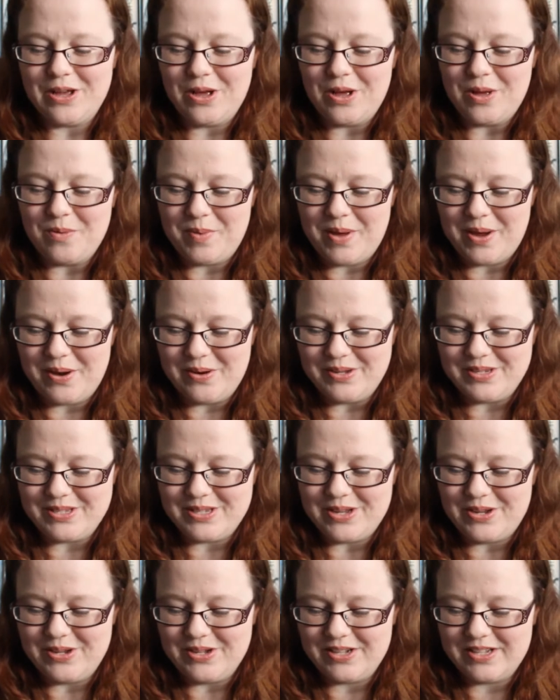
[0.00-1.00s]
got a pair of
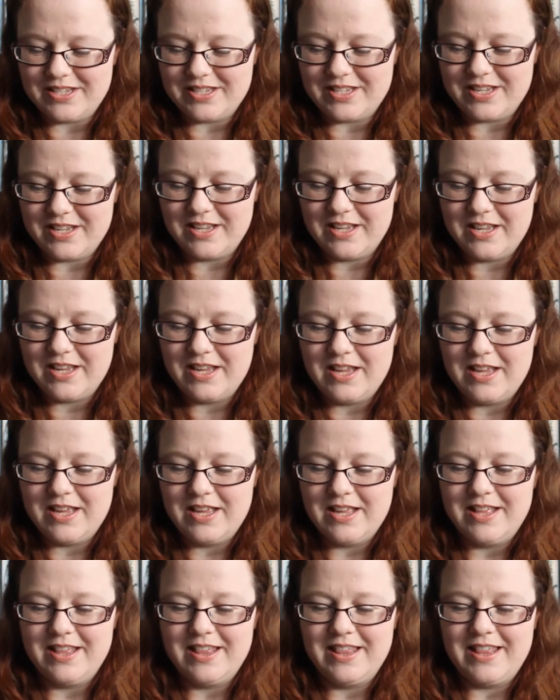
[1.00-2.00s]
socks
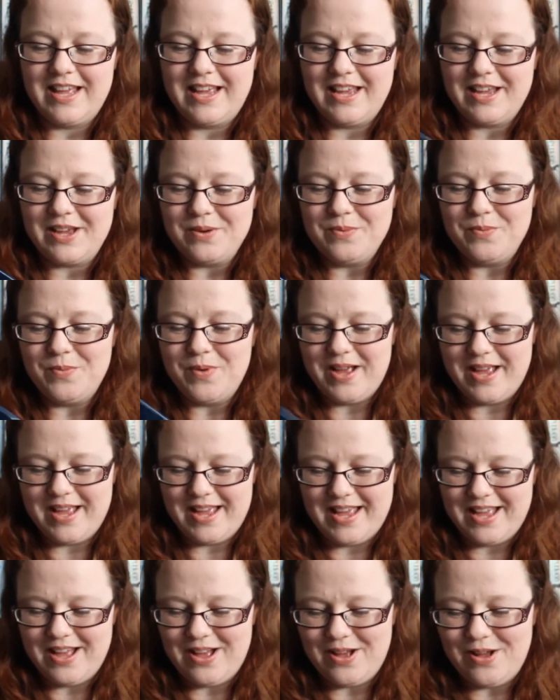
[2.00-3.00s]
that I can
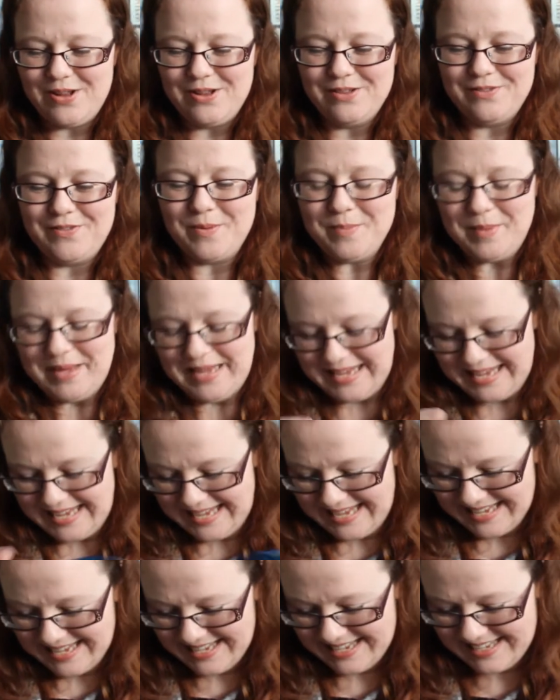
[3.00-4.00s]
wear all for
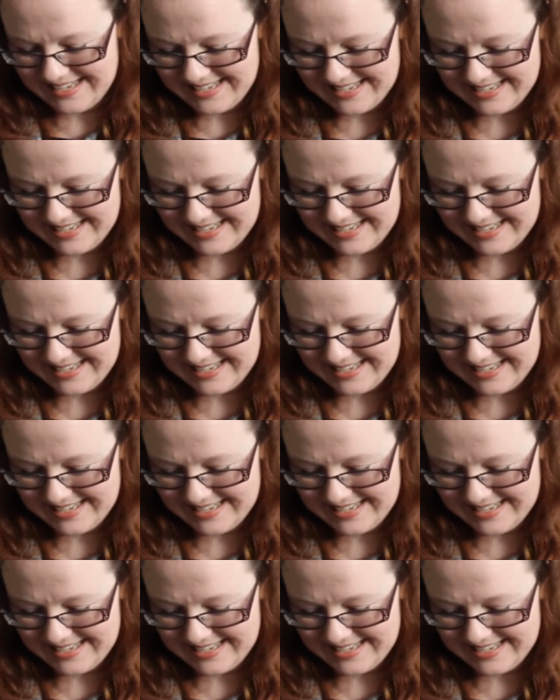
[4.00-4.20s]
me.